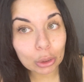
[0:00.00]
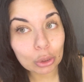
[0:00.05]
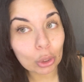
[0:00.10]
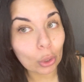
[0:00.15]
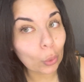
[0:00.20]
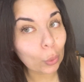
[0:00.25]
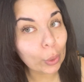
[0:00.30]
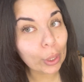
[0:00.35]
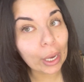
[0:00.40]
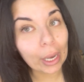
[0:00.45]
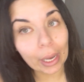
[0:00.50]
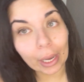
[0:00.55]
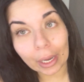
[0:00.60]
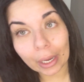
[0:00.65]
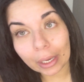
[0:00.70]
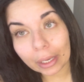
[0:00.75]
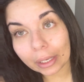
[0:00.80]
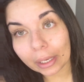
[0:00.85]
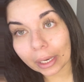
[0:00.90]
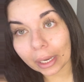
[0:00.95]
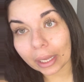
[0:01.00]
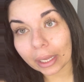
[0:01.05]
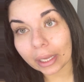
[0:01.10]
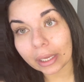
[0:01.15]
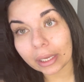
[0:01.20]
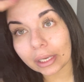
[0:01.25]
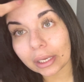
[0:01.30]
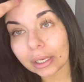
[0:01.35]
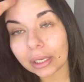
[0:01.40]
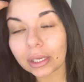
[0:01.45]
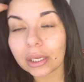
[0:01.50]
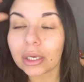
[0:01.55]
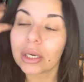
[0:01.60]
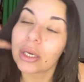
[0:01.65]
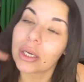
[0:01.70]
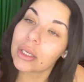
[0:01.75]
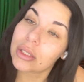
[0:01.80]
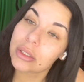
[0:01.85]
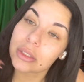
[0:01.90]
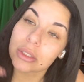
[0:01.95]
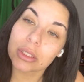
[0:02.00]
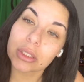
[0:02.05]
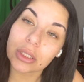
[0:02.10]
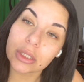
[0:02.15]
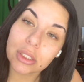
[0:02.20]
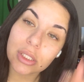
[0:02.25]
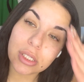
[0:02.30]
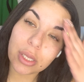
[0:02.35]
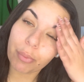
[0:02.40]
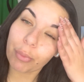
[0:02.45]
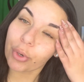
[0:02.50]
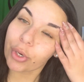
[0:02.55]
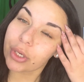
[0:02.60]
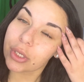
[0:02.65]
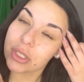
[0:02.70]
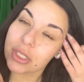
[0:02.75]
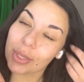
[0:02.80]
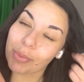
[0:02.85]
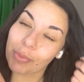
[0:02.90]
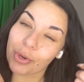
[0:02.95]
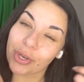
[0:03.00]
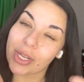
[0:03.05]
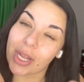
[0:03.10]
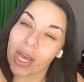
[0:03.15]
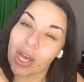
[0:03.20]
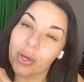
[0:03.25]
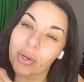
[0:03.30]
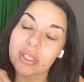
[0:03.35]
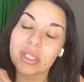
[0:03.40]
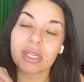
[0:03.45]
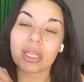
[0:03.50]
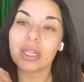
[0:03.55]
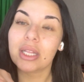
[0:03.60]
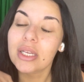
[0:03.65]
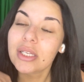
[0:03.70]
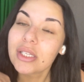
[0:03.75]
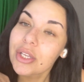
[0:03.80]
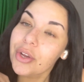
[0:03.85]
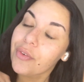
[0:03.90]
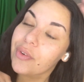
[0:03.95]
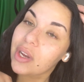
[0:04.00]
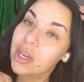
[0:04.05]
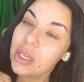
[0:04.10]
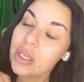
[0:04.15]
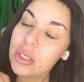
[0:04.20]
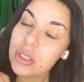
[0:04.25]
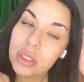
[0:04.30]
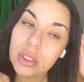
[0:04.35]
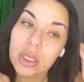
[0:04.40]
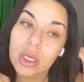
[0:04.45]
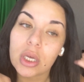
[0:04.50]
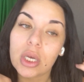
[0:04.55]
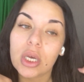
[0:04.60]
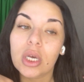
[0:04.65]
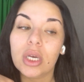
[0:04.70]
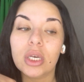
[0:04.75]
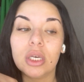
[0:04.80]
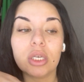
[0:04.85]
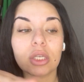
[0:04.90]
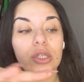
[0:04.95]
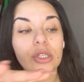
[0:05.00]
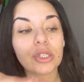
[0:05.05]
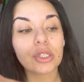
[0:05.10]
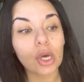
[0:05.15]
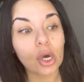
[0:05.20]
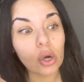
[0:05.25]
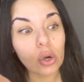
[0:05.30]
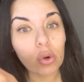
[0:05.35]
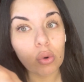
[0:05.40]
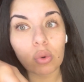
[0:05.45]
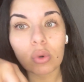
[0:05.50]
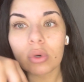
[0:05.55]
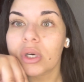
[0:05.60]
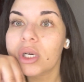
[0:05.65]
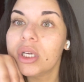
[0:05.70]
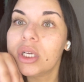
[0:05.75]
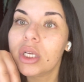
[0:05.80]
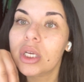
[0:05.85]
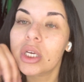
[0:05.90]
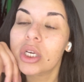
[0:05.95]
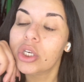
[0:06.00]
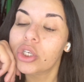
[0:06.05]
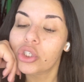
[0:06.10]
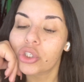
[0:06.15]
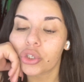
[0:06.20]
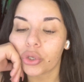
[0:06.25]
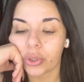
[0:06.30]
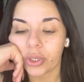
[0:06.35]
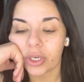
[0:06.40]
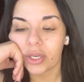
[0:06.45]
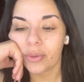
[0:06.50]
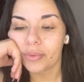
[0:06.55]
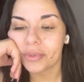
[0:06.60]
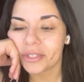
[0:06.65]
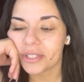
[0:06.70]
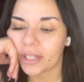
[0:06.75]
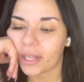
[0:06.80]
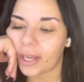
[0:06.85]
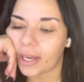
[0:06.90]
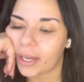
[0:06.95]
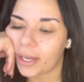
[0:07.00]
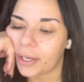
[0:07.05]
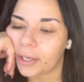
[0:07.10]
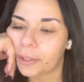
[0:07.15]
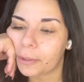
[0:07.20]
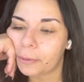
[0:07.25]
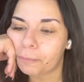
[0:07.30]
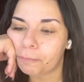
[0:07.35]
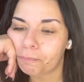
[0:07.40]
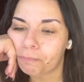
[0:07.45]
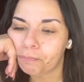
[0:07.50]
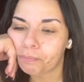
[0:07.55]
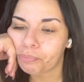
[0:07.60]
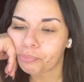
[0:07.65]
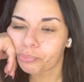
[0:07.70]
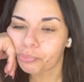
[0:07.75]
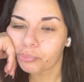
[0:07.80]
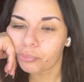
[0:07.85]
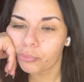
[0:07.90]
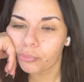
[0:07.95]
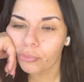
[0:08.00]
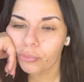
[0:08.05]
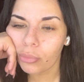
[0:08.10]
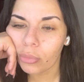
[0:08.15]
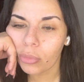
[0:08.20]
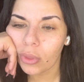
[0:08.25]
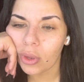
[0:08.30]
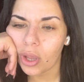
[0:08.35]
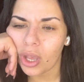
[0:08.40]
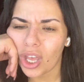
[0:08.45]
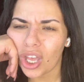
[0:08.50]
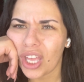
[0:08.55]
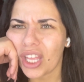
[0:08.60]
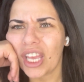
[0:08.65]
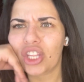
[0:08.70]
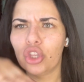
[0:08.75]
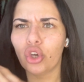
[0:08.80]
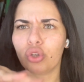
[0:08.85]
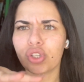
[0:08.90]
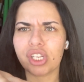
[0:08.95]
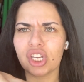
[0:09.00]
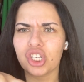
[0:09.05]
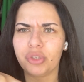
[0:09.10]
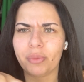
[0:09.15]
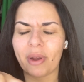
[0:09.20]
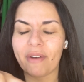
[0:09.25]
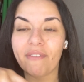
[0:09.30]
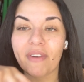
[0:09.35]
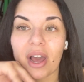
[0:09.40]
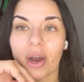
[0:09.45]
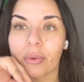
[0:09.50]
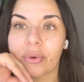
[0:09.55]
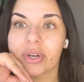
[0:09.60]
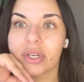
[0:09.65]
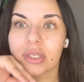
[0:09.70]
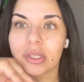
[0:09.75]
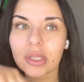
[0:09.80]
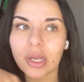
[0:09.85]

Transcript: Okay, like simmer down. It's not that serious. So Shorty was like, and don't touch my flowers.